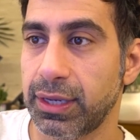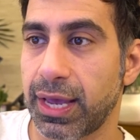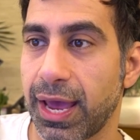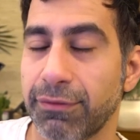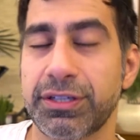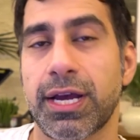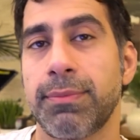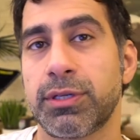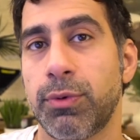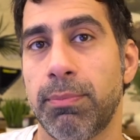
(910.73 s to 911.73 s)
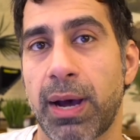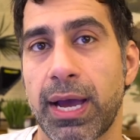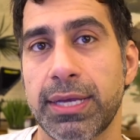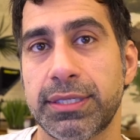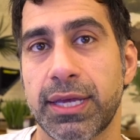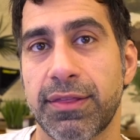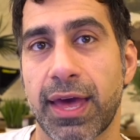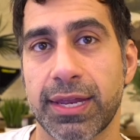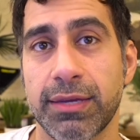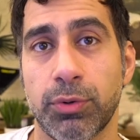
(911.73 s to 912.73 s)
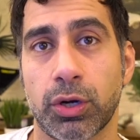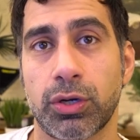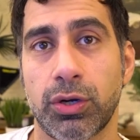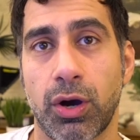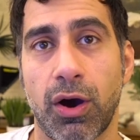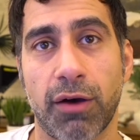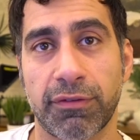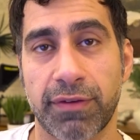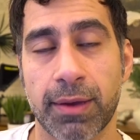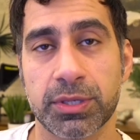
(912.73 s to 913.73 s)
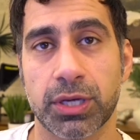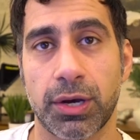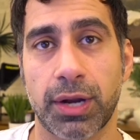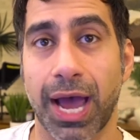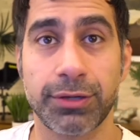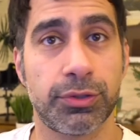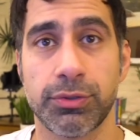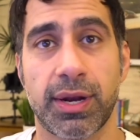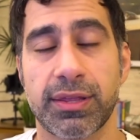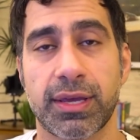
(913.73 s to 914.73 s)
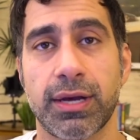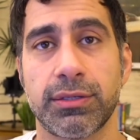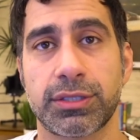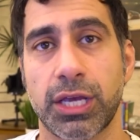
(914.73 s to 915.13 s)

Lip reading: every time someone buys that ebook off of Amazon, I don't do anything else.